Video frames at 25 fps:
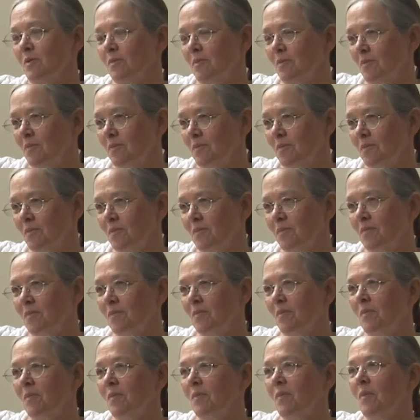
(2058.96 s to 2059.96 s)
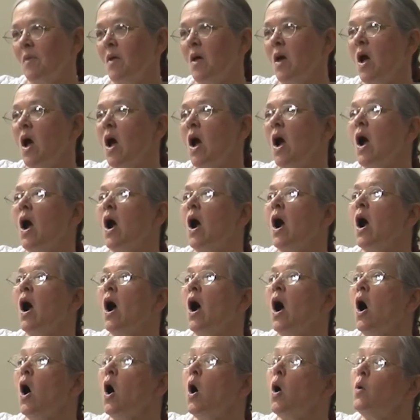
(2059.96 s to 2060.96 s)
It's the most beautiful stained glass
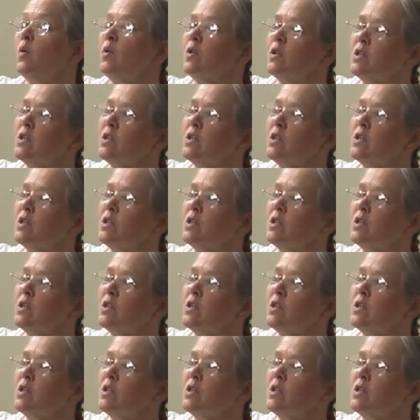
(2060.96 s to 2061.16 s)
I've